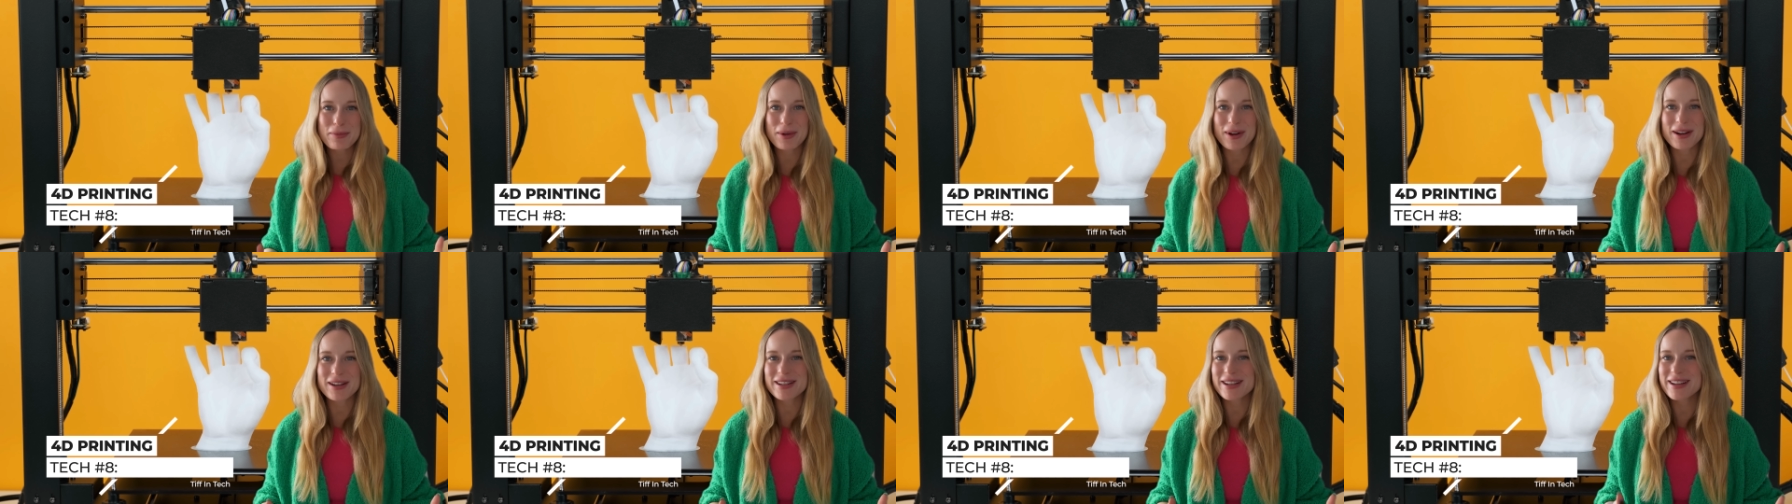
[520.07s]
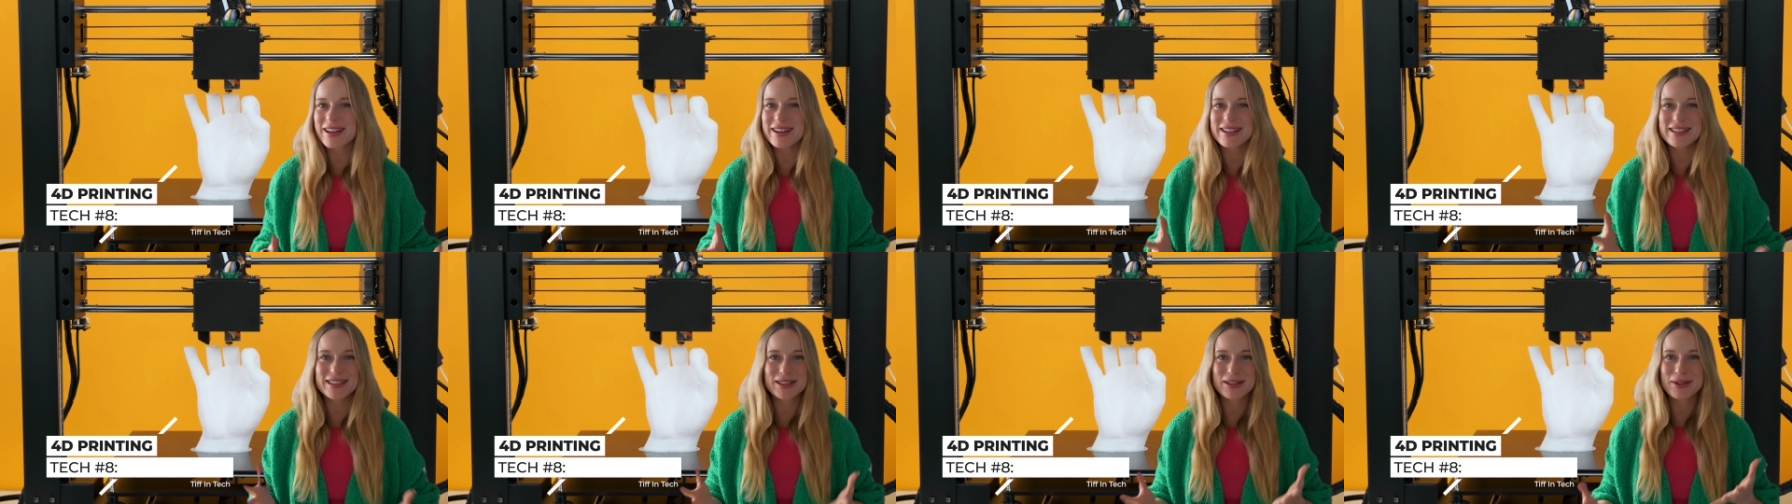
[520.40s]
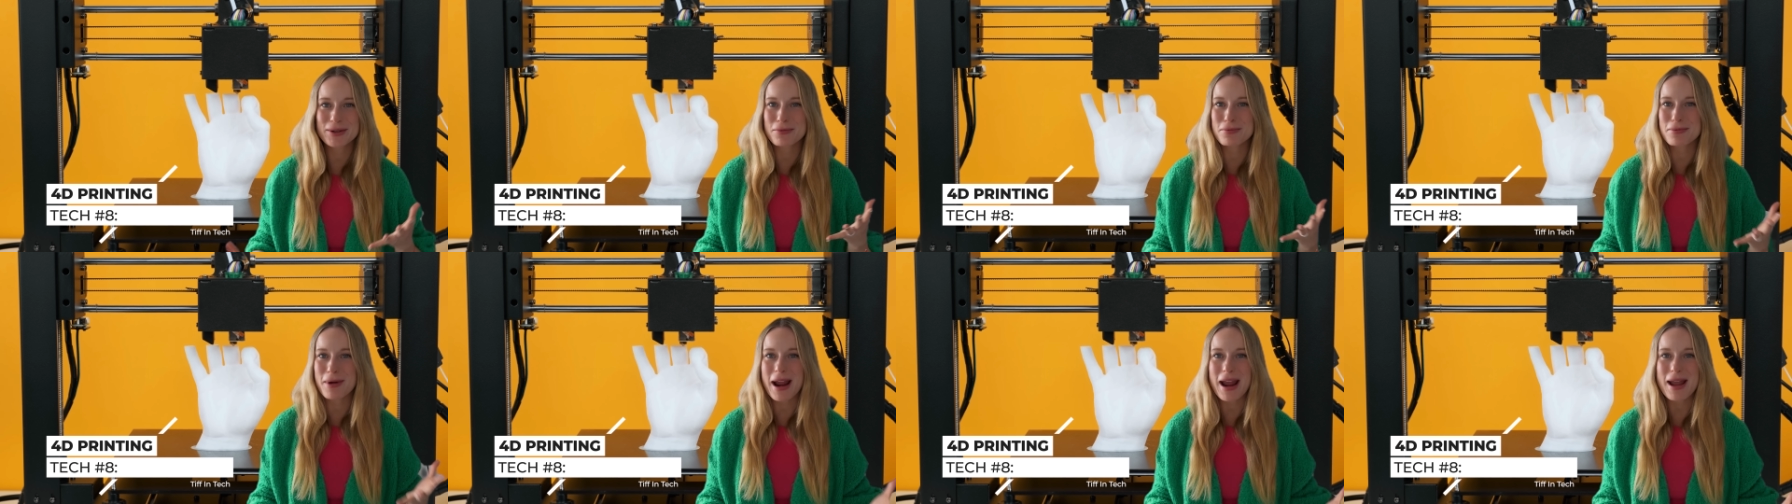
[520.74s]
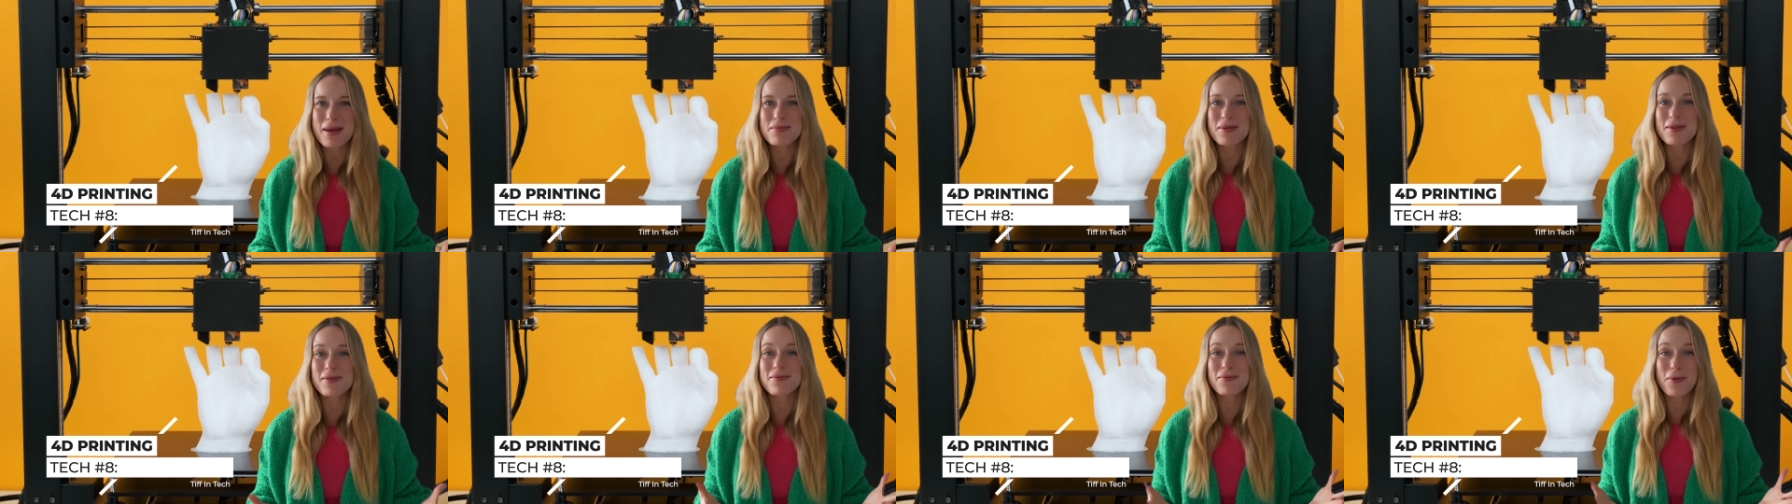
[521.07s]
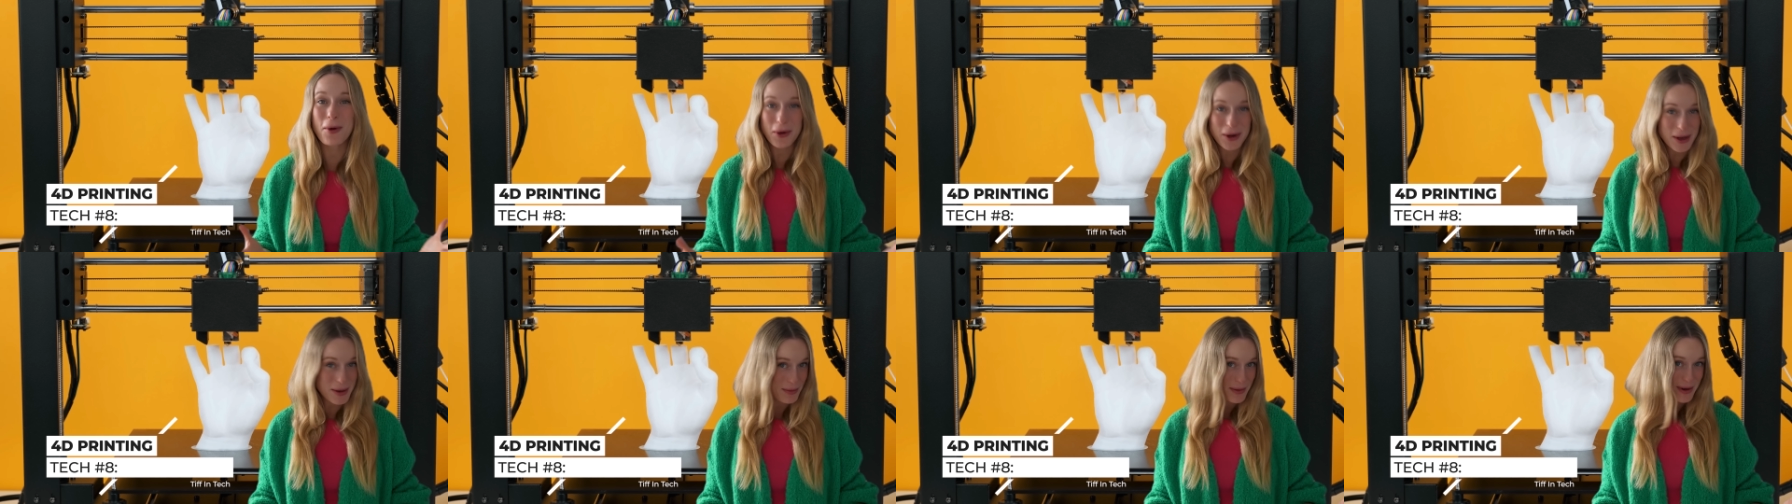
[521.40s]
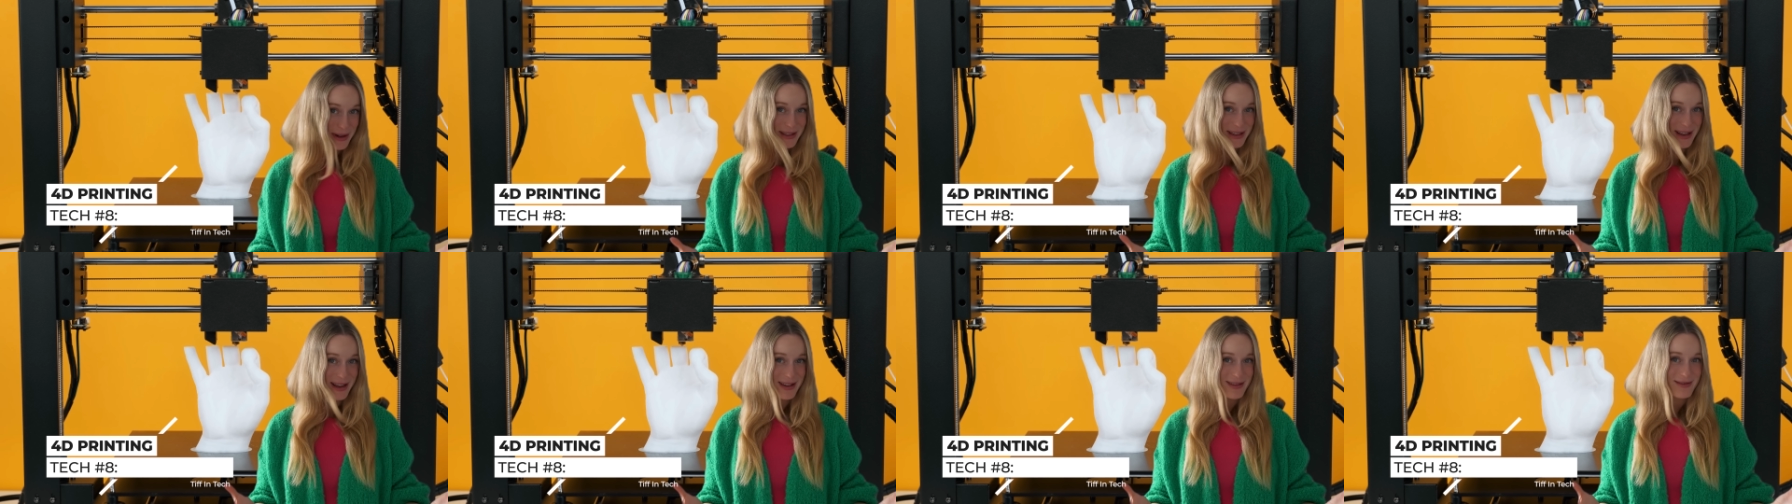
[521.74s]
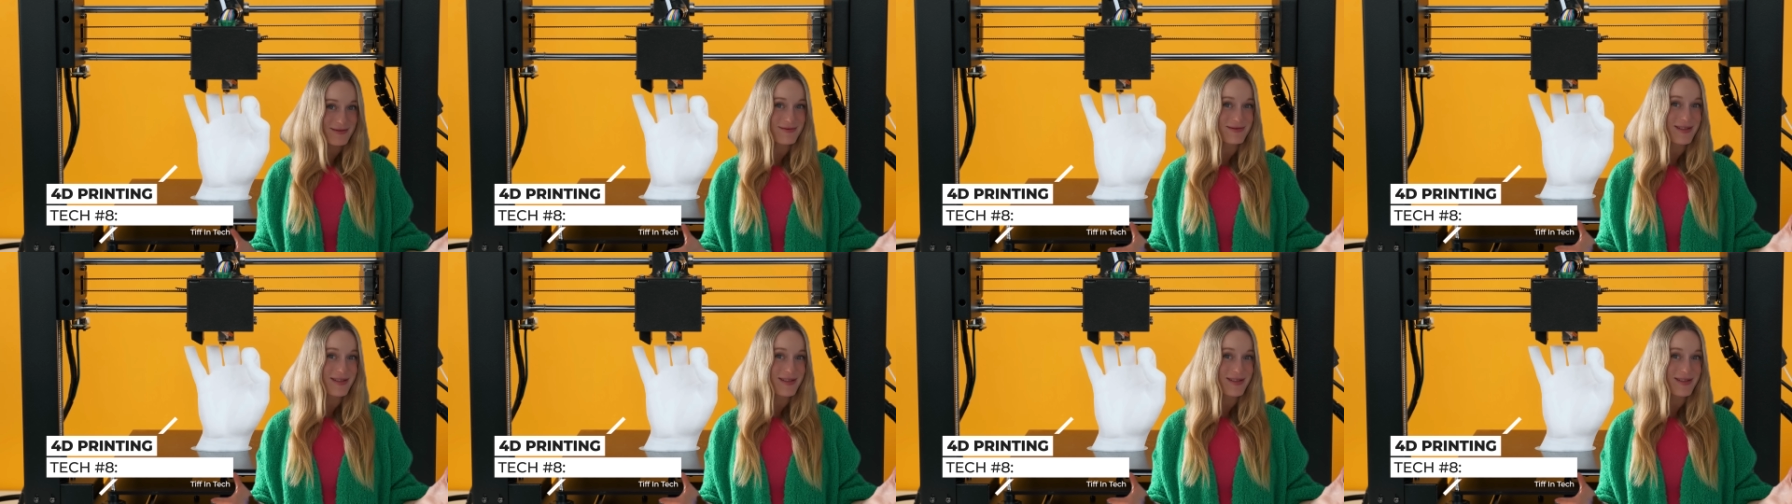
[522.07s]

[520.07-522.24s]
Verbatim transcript: printing and it's great, but 4D printing,